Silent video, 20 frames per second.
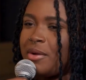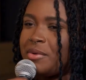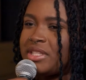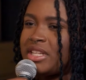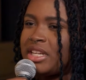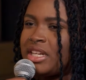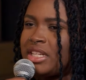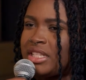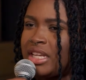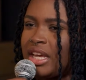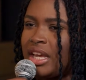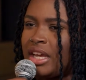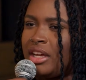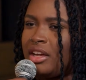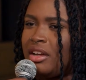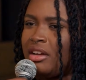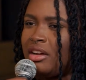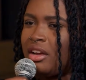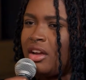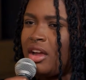I was going to say,
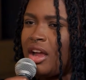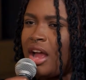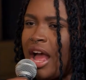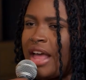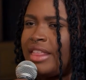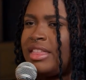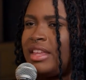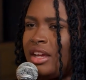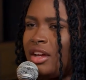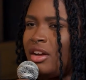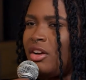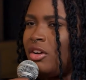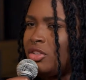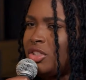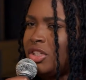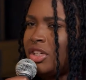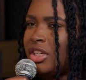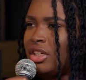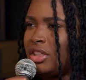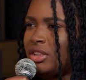I think
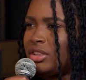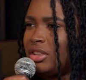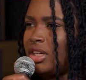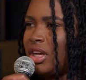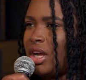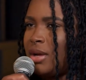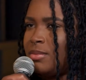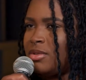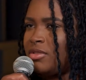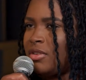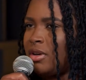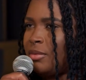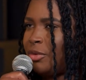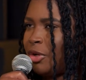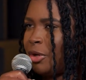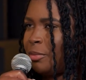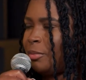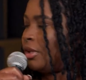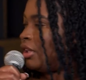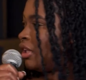culture comes from
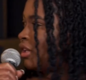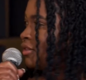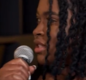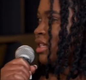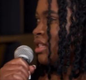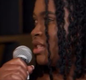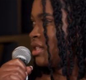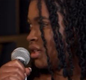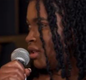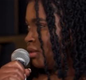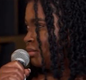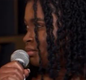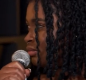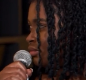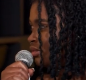your belief system.